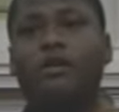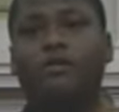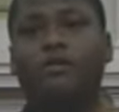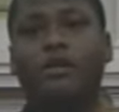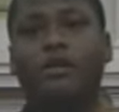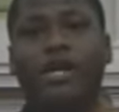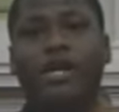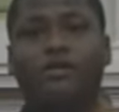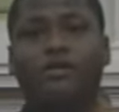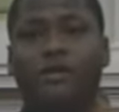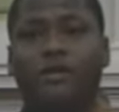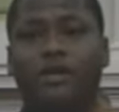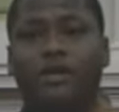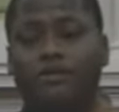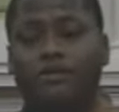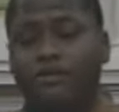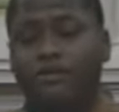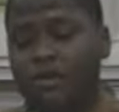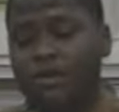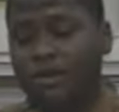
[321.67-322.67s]
that will be able
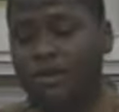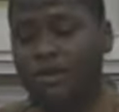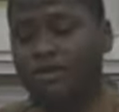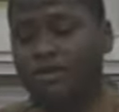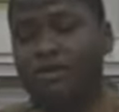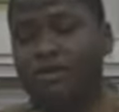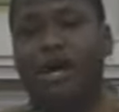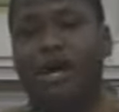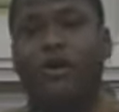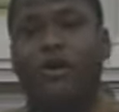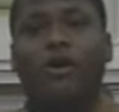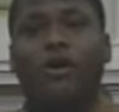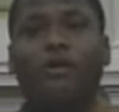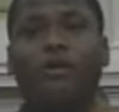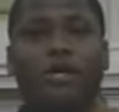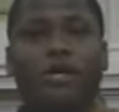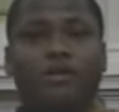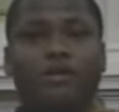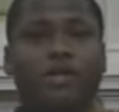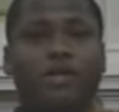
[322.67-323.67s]
in the position of power to
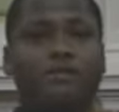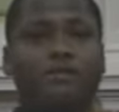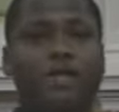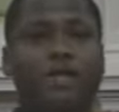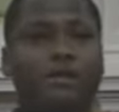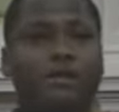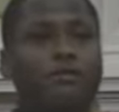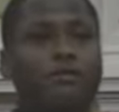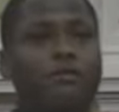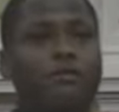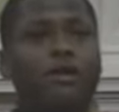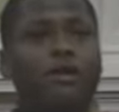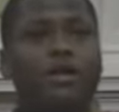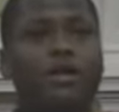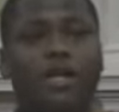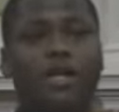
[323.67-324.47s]
help our city become